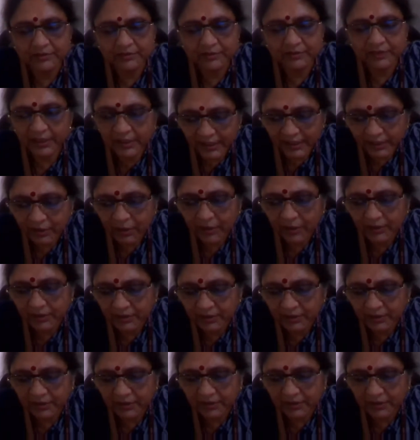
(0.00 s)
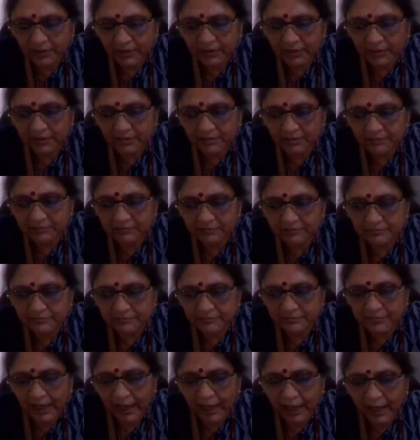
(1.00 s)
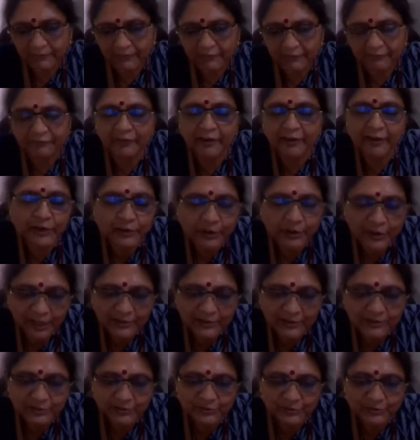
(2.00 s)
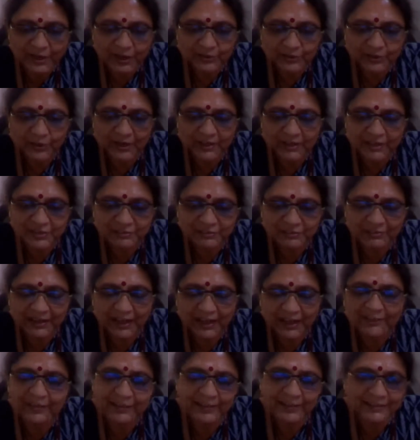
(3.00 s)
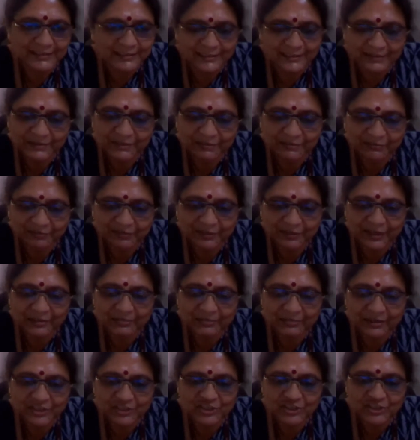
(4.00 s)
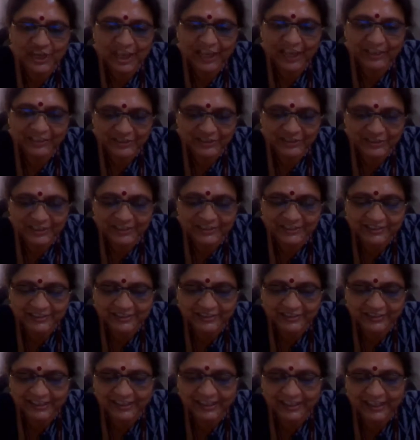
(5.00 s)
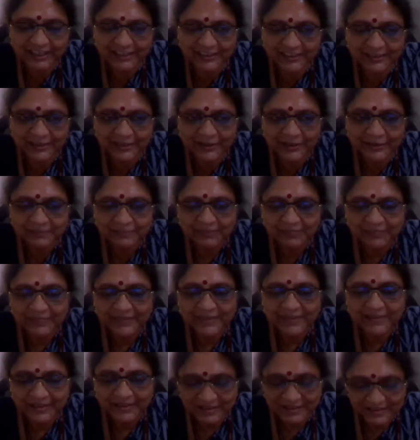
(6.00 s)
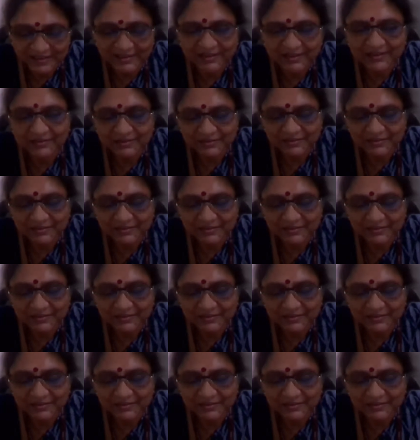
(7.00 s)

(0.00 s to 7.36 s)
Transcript: really not uh, have a very good answer to that question, but I think it's a very big challenge considering our. Yes. And I would